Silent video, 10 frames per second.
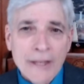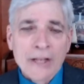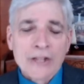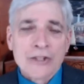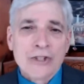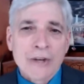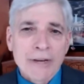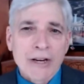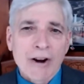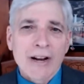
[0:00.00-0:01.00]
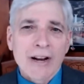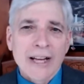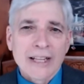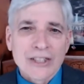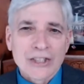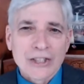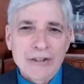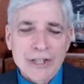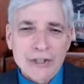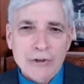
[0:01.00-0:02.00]
Jimmy Carter got into
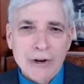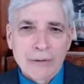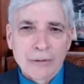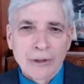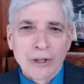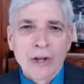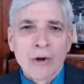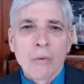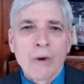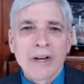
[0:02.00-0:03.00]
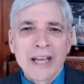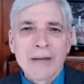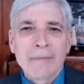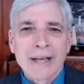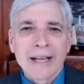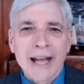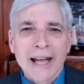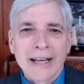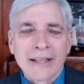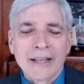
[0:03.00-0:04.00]
serious trouble when he
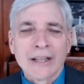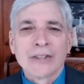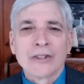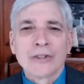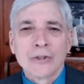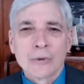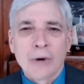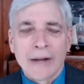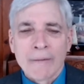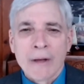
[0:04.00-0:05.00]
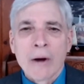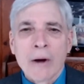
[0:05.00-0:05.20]
began to do what?